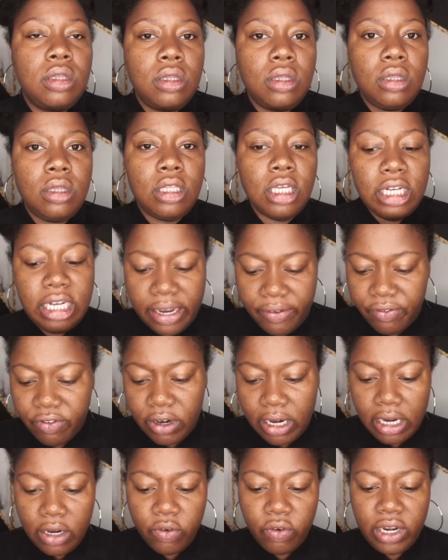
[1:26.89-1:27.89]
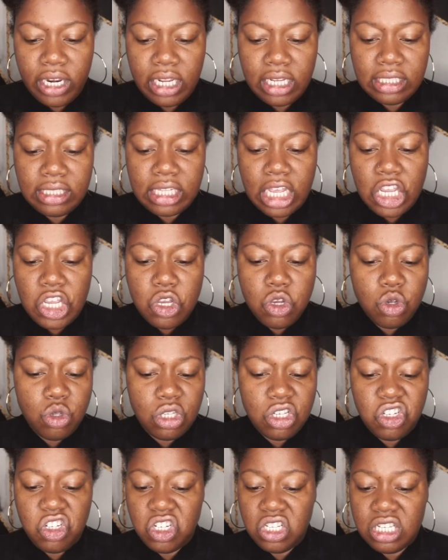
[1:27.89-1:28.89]
the different ingredients they
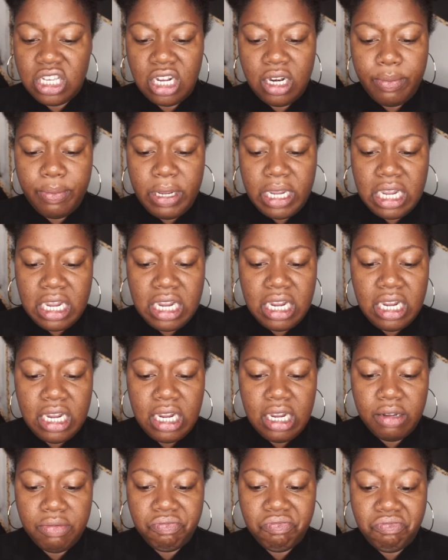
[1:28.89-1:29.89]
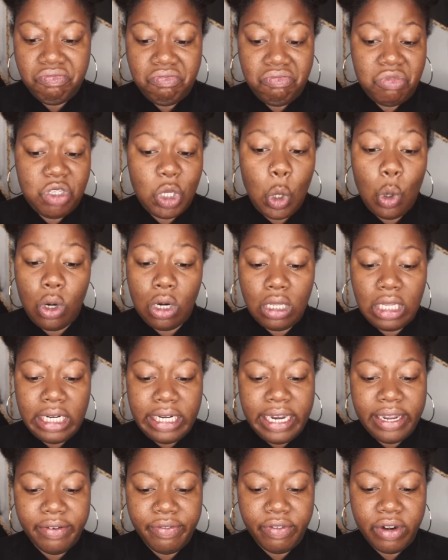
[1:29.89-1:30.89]
use is just gonna be totally
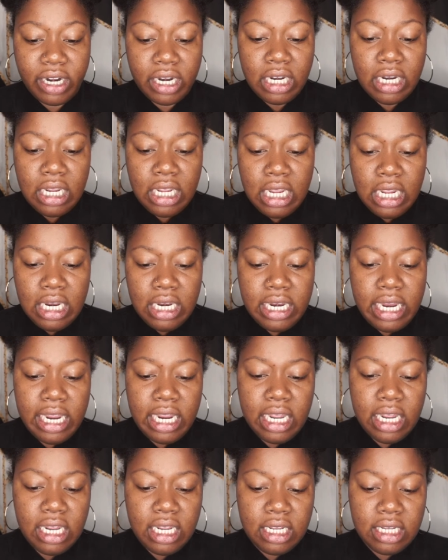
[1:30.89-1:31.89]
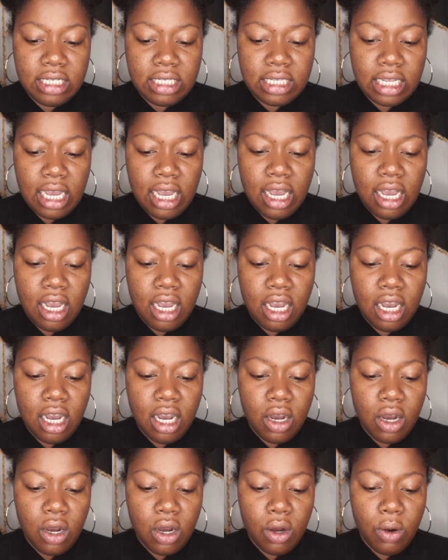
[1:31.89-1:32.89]
different. There's
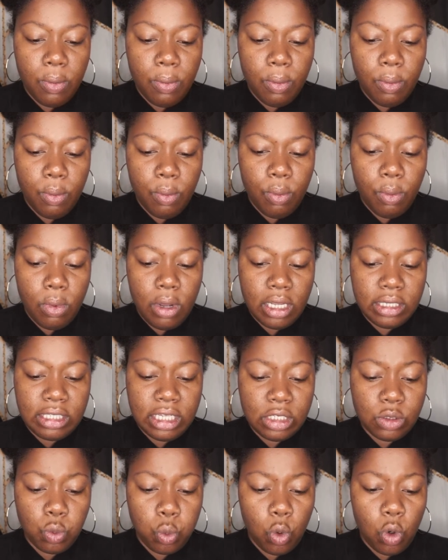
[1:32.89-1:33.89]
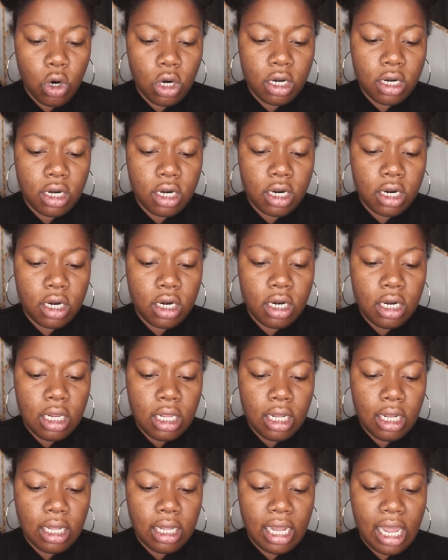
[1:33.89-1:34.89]
it says water,
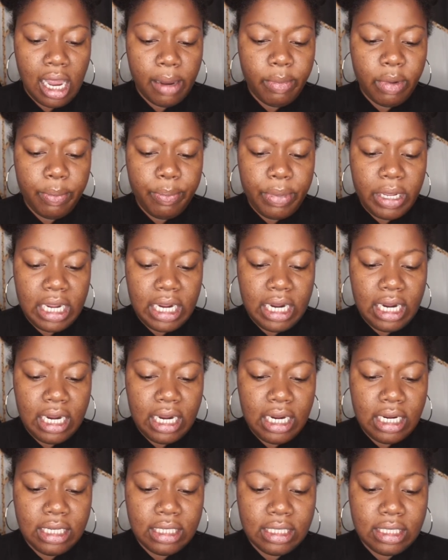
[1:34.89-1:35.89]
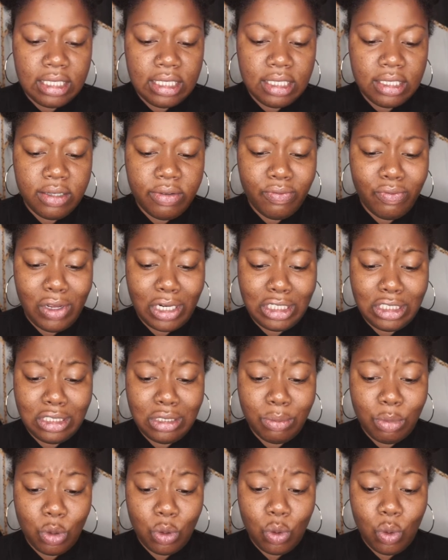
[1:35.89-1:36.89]
lima beans,
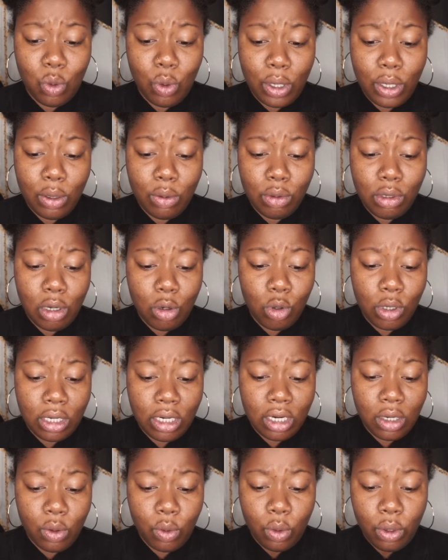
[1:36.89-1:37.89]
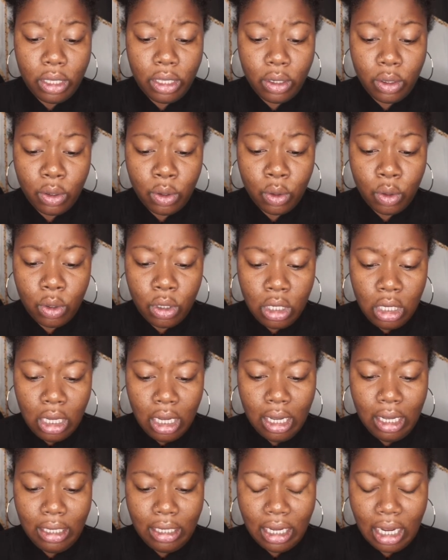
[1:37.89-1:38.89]
vegetable oil, coconut oil,
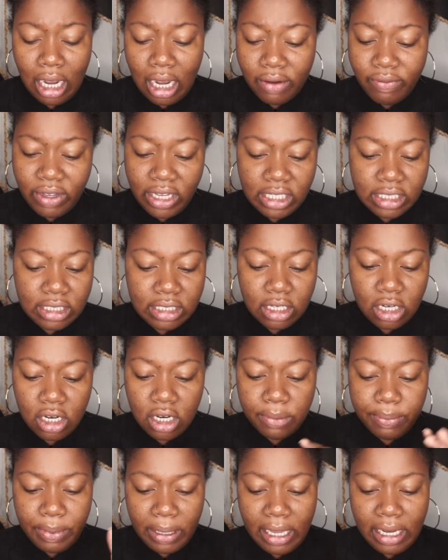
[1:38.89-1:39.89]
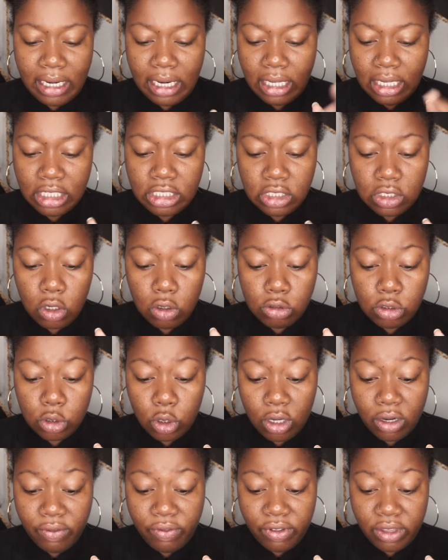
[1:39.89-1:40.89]
agave syrup, and the list goes
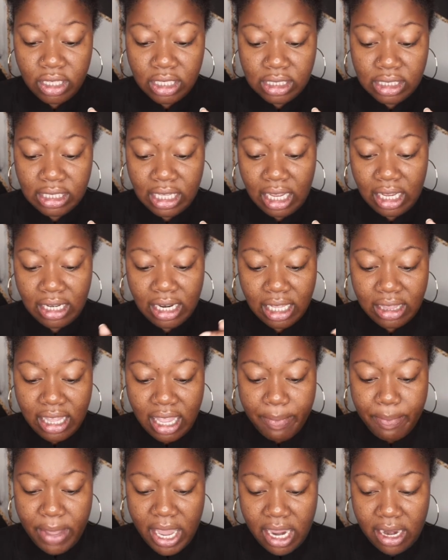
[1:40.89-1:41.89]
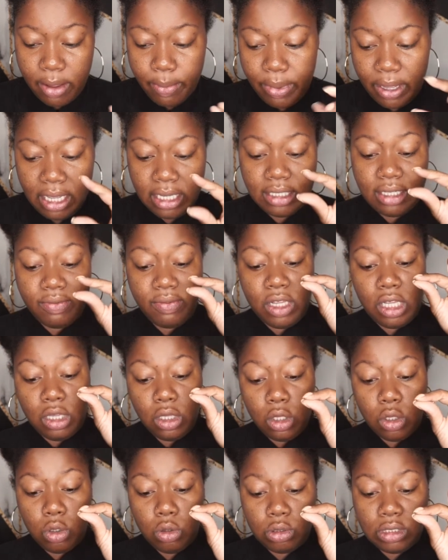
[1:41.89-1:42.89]
on for this thing that they made it because of the
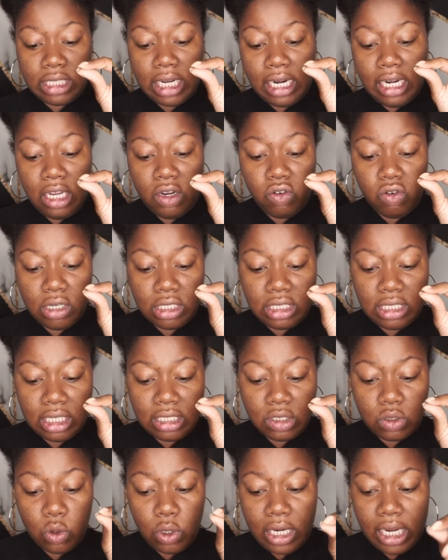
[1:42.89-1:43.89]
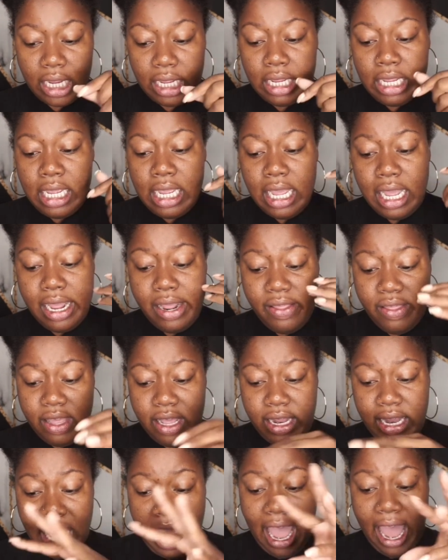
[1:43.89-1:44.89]
little tiny crust that's on it and
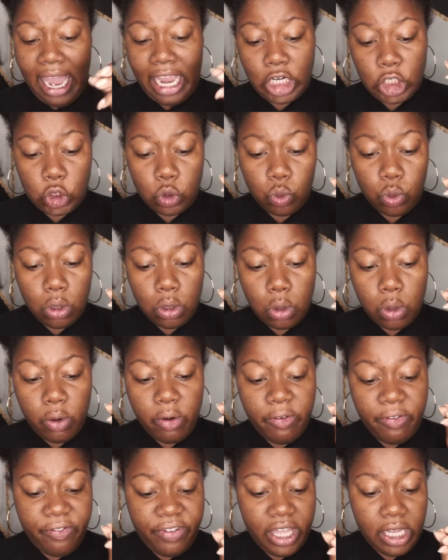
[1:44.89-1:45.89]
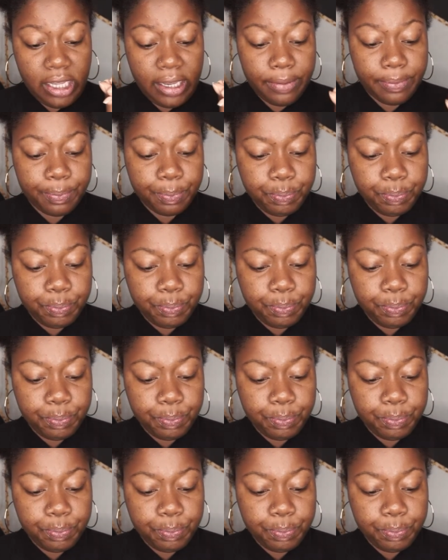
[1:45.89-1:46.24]
then the actual filling.